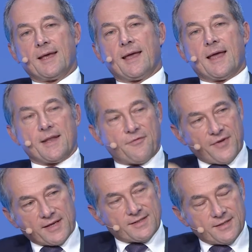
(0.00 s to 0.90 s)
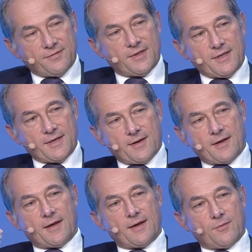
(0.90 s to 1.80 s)
And effectively,
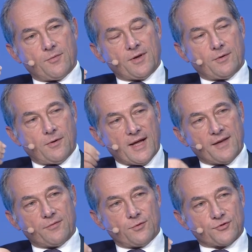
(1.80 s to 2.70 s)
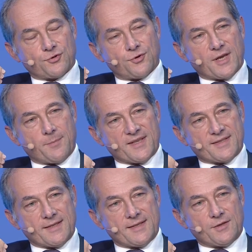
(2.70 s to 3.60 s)
we have also a
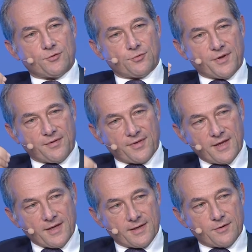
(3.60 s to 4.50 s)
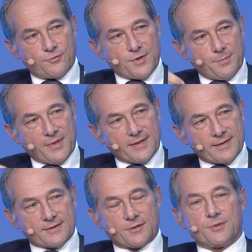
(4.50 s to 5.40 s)
capacity to rethink,
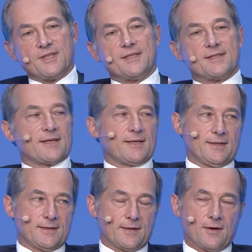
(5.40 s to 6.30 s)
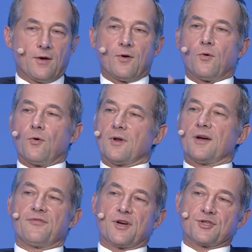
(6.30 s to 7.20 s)
rebuild, redesign all
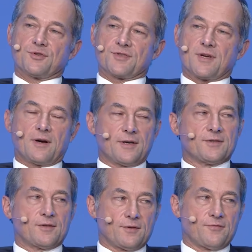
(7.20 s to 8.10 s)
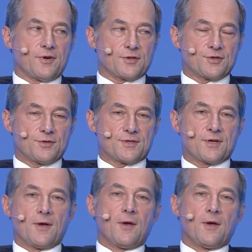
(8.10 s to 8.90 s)
our functions, our internal functions,